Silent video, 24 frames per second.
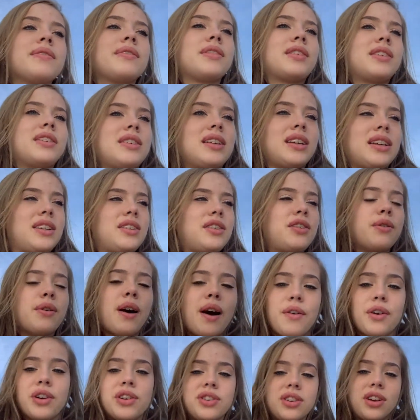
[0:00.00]
It's like two
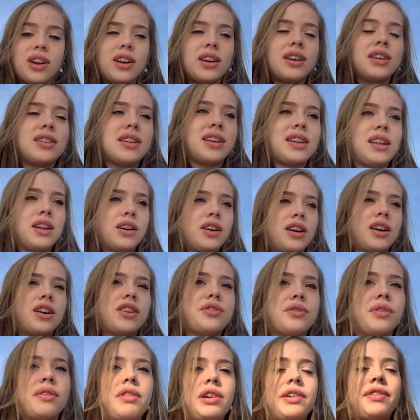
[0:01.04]
hours long. It's like the
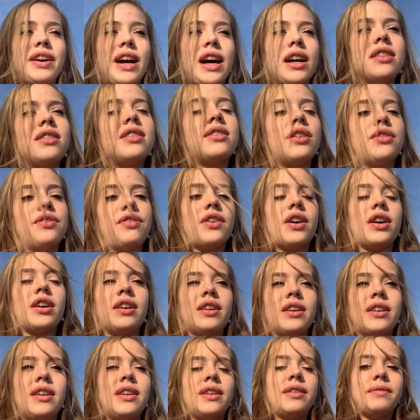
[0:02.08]
longest one we've had so far.
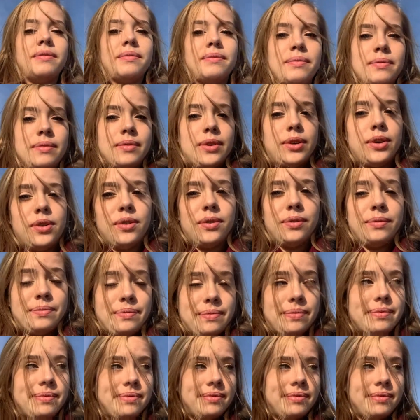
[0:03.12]
Boom.